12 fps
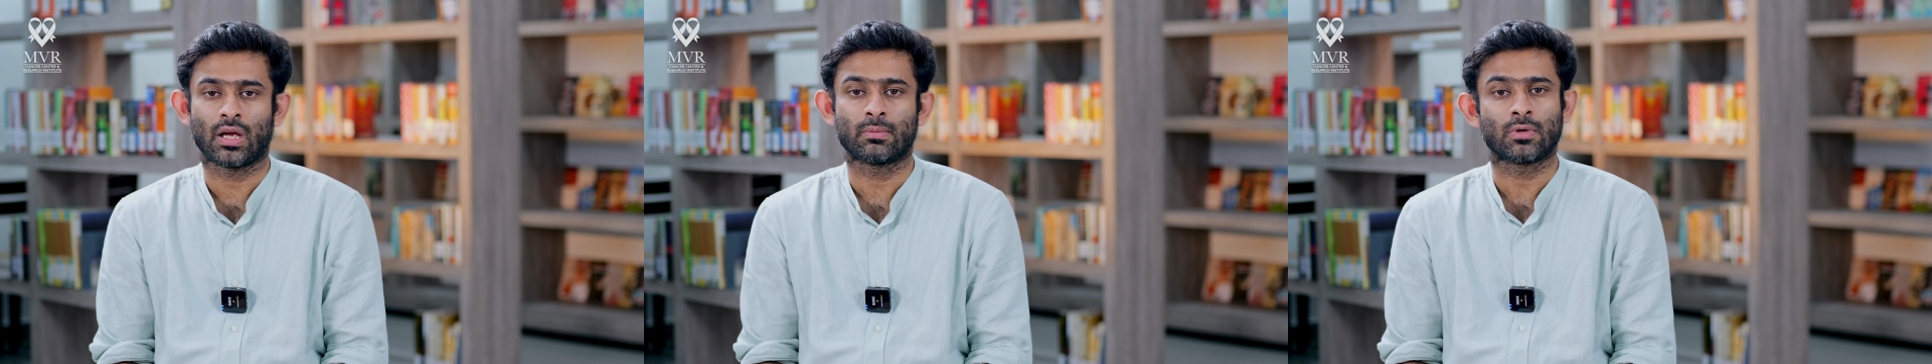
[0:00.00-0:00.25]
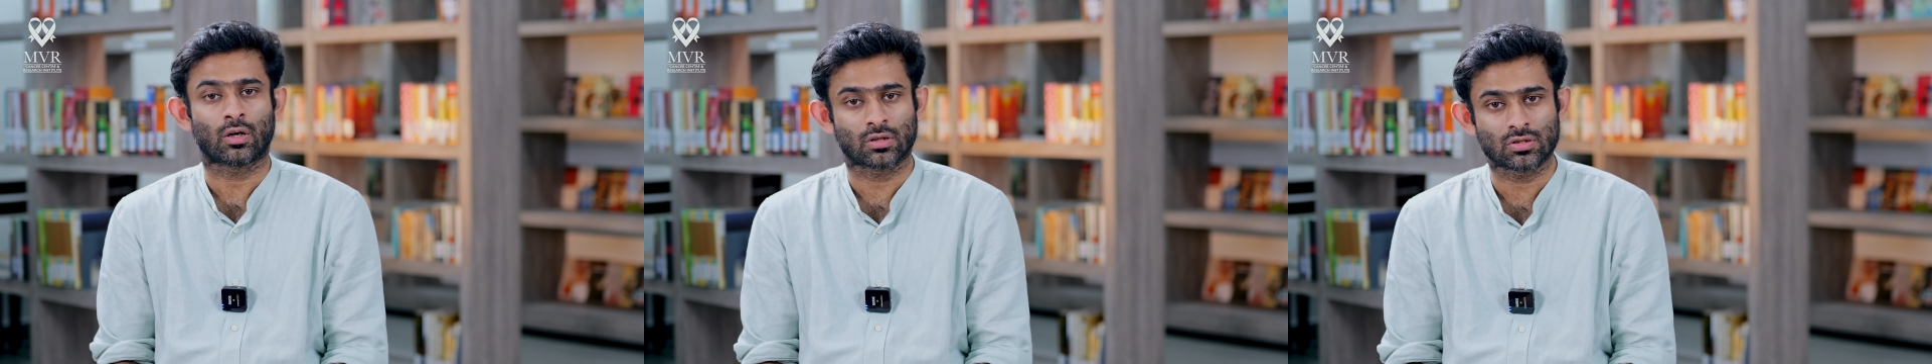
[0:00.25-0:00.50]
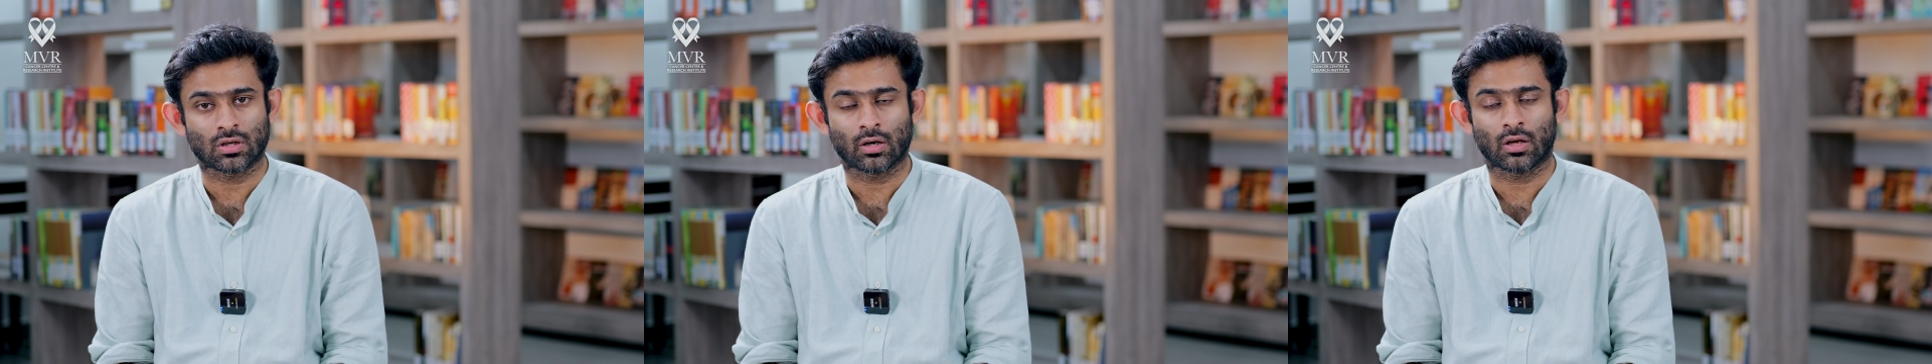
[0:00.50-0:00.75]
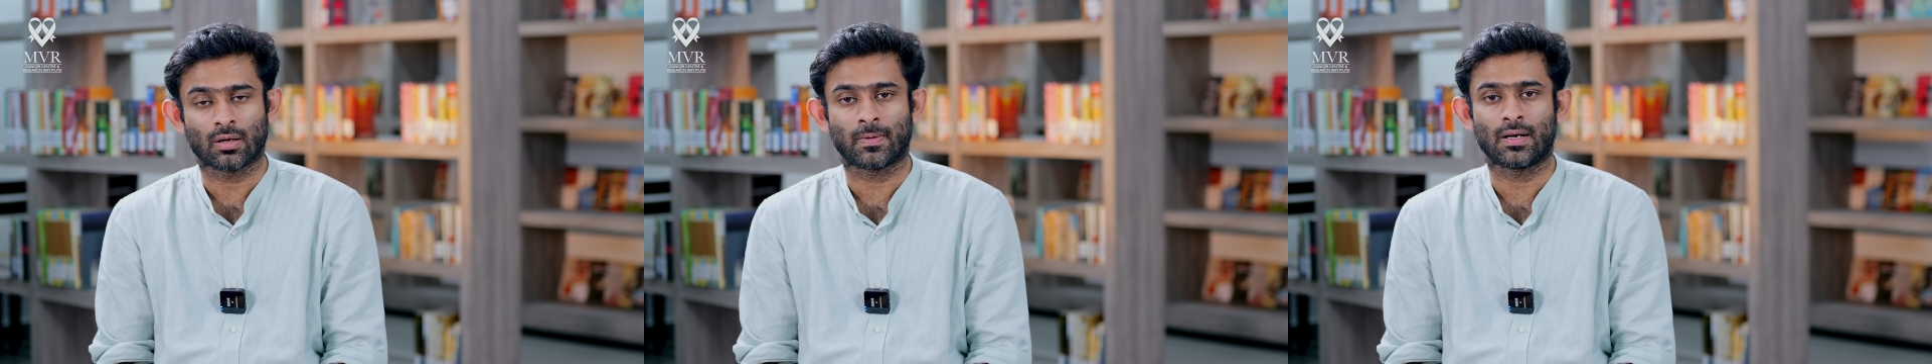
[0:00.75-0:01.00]
I'm Dr. John
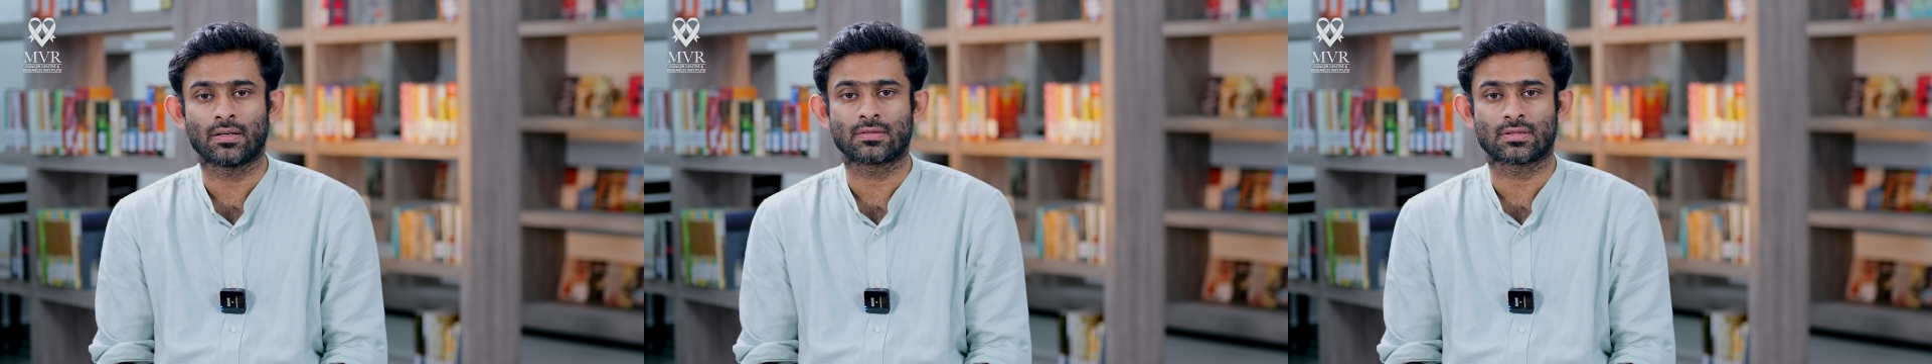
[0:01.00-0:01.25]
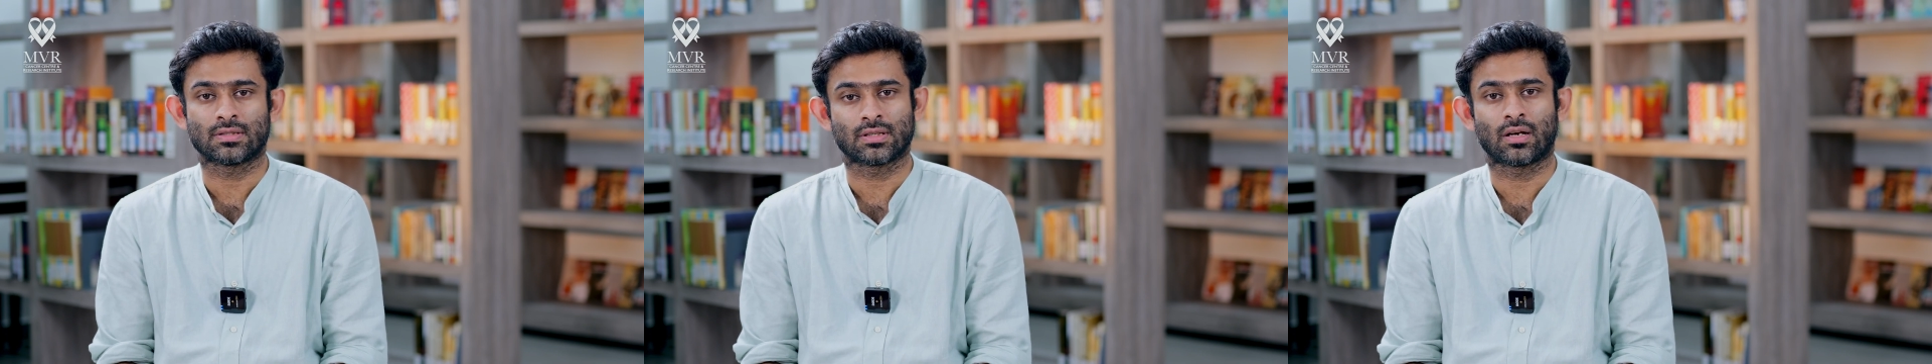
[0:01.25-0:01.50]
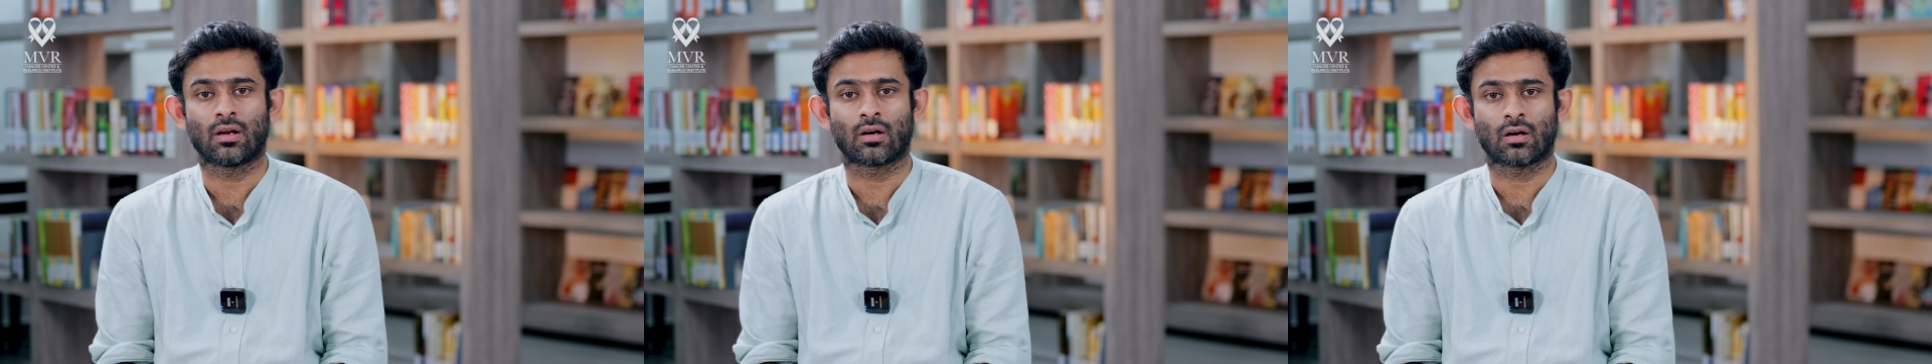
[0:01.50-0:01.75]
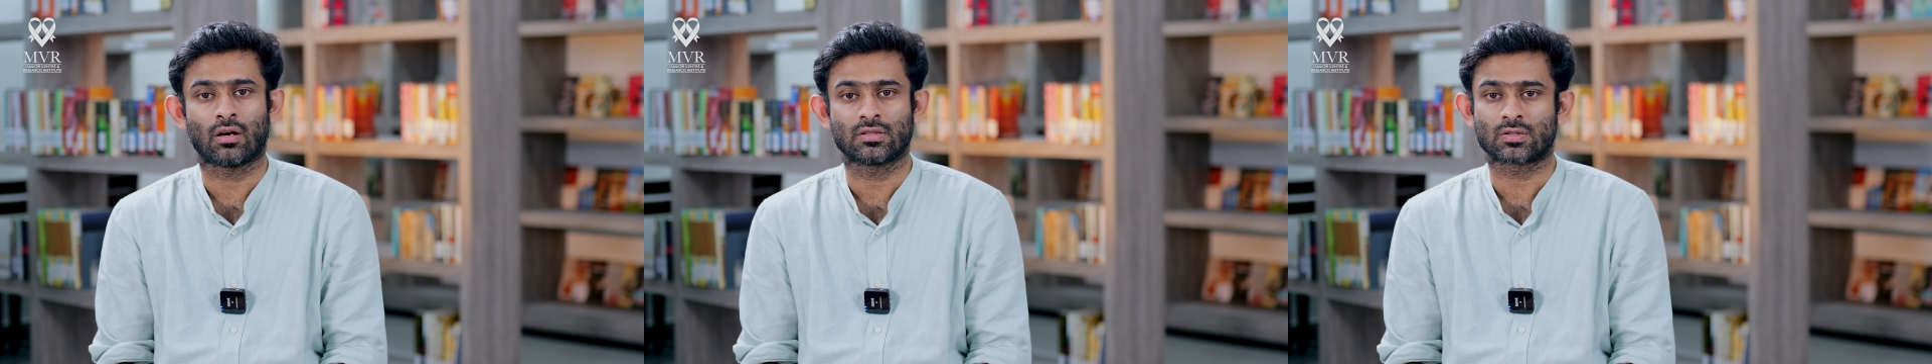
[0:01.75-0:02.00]
Alapatt, surgical
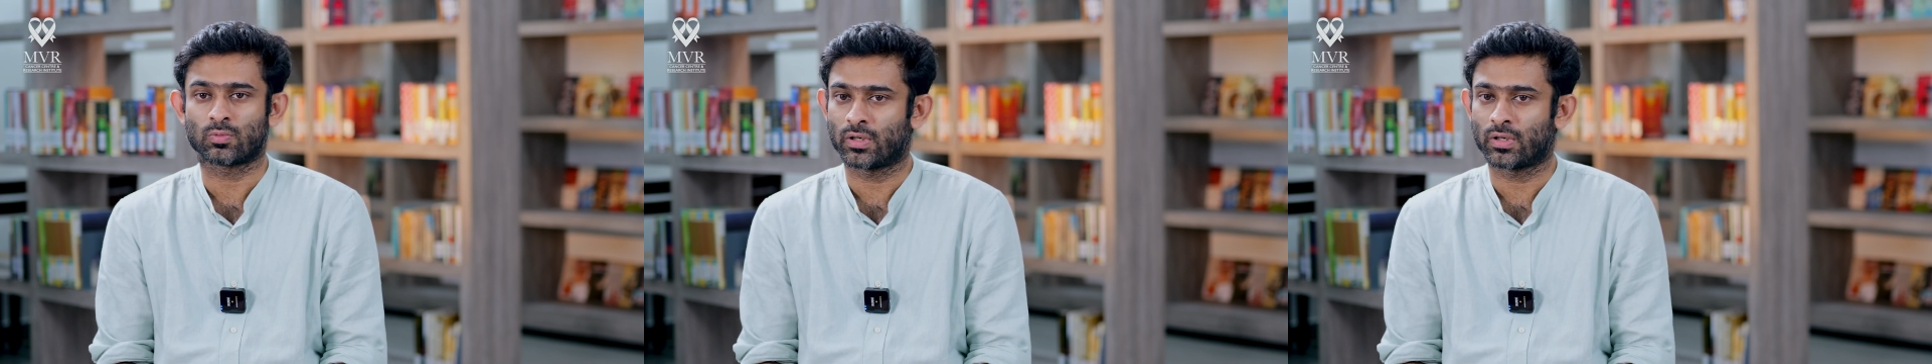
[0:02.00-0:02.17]
oncologist